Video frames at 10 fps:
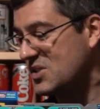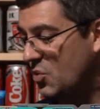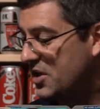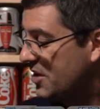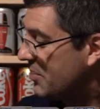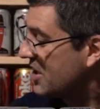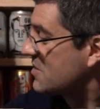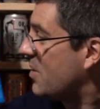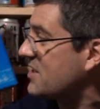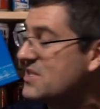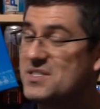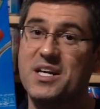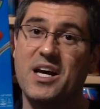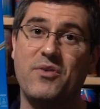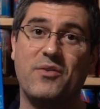is one of the biggest boxes
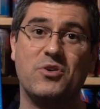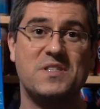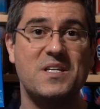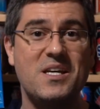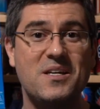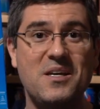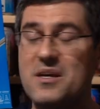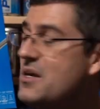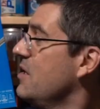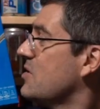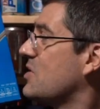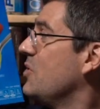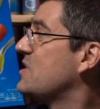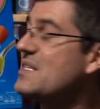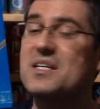that I've ever seen.
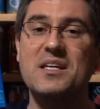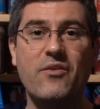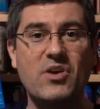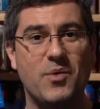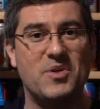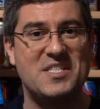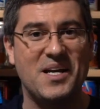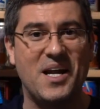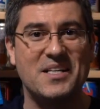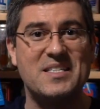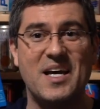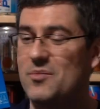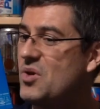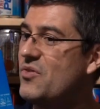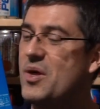So instead of giving them a 10 out of 10,
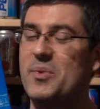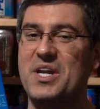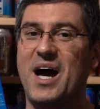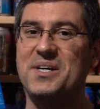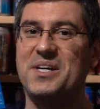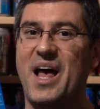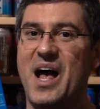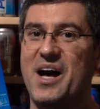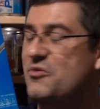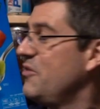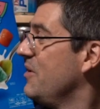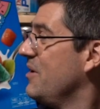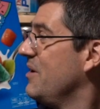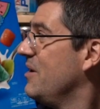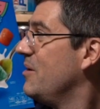I'm giving them a 9.5.
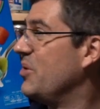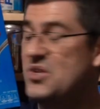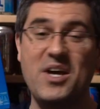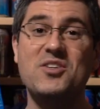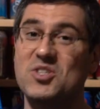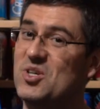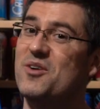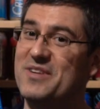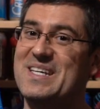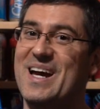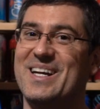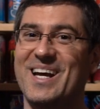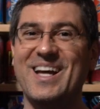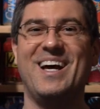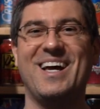but they deserve a 10.
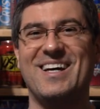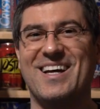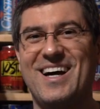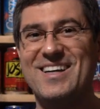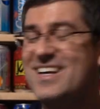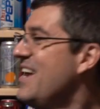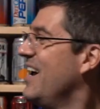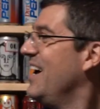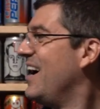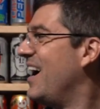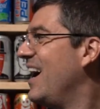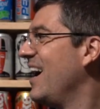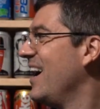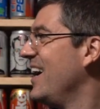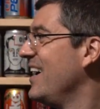
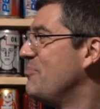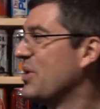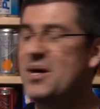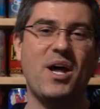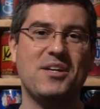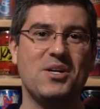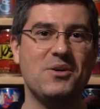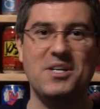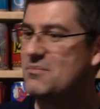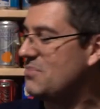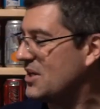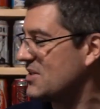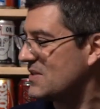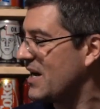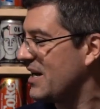But I'm not doing it
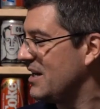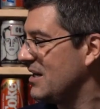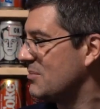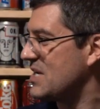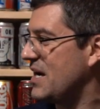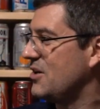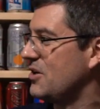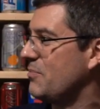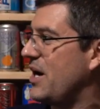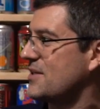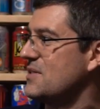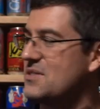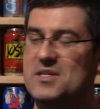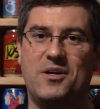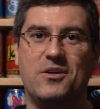because I am tired of
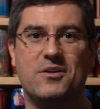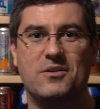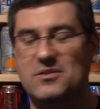boxes that are